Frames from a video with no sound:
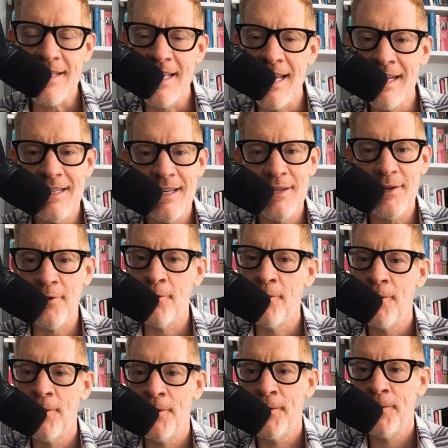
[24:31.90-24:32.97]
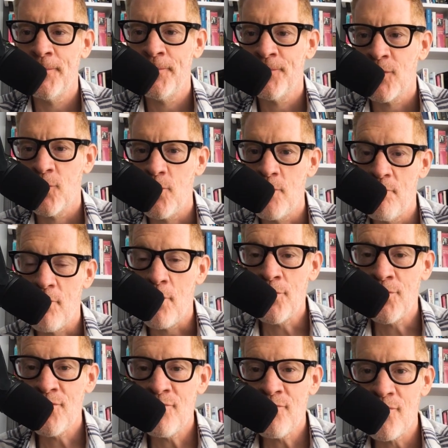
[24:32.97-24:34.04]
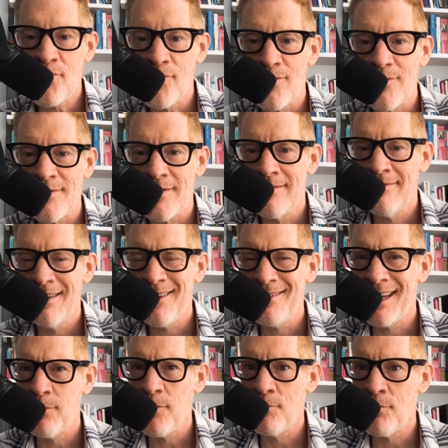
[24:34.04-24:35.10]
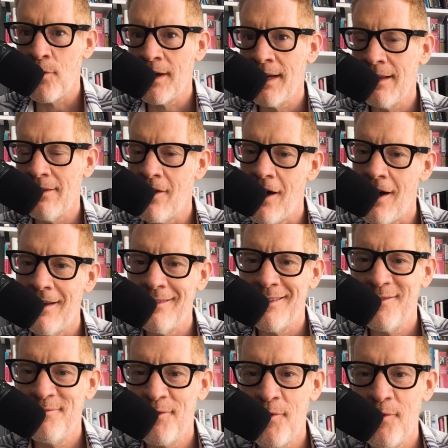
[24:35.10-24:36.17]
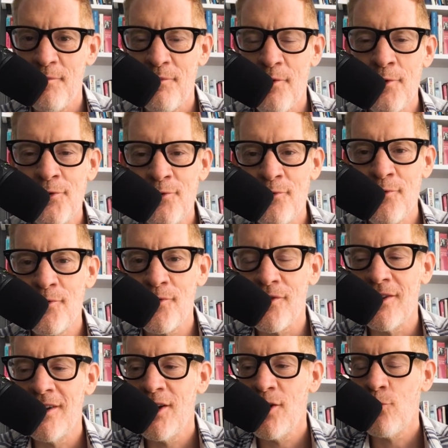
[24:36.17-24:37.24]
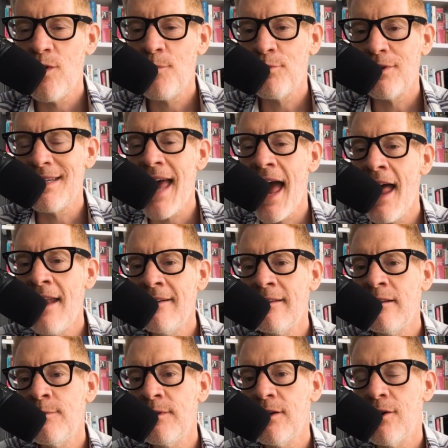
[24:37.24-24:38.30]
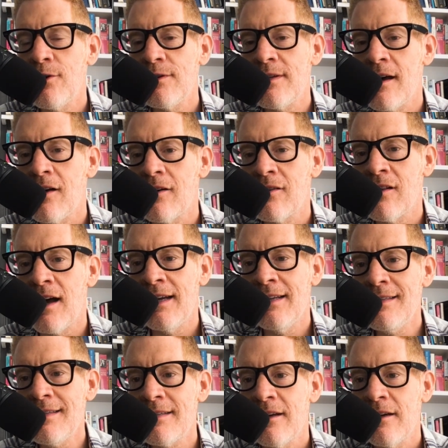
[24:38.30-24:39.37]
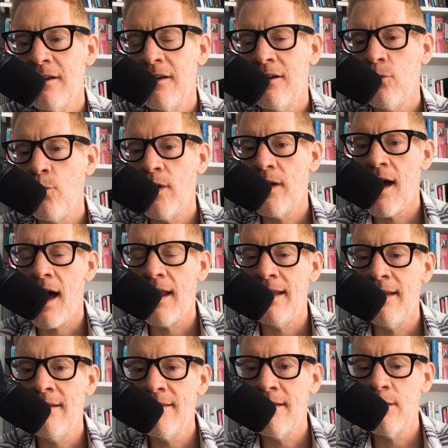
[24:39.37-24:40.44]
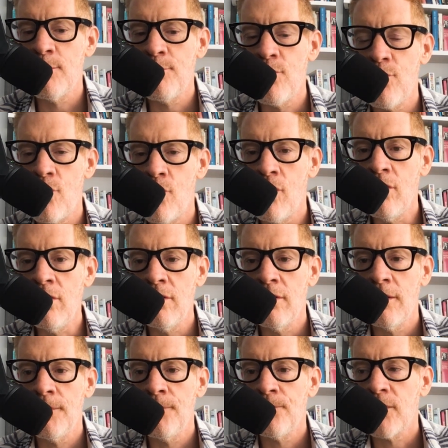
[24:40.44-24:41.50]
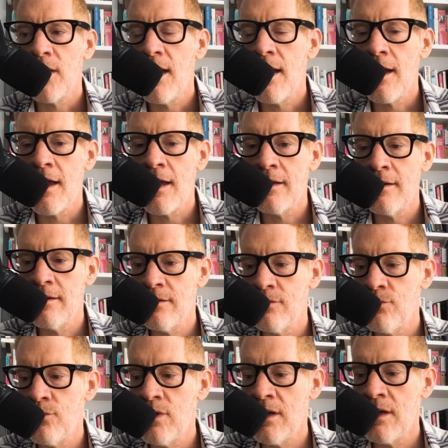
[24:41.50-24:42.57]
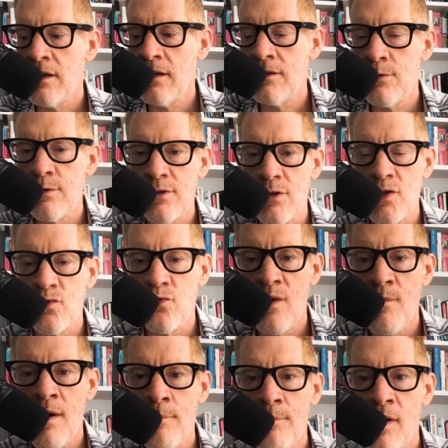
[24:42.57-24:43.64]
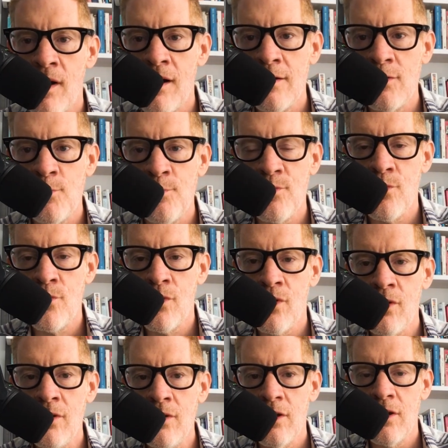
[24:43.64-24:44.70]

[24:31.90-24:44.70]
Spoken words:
thing to do. We broke the rules. I don't think we broke any laws, but we broke the rule. We pretended to be hotel clients. We got into the pool, and there was a swim up bar at the pool.